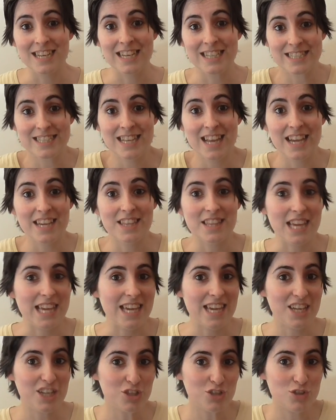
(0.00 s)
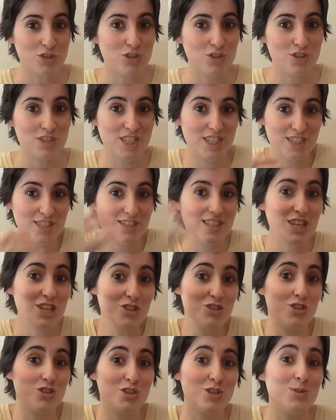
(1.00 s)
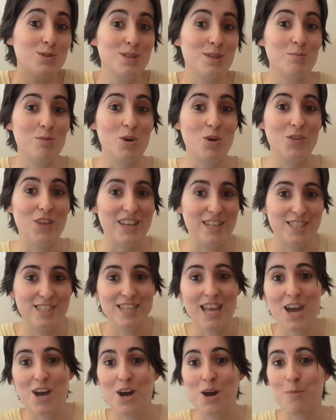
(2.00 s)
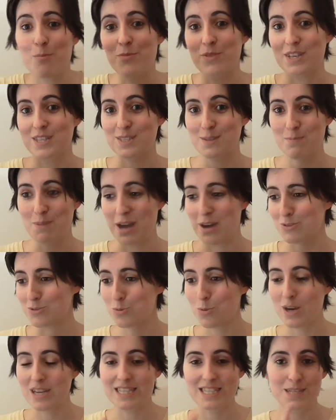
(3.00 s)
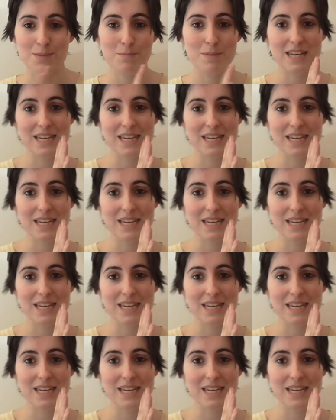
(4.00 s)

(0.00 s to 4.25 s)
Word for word: It's like they introduce them all, they set up this about 20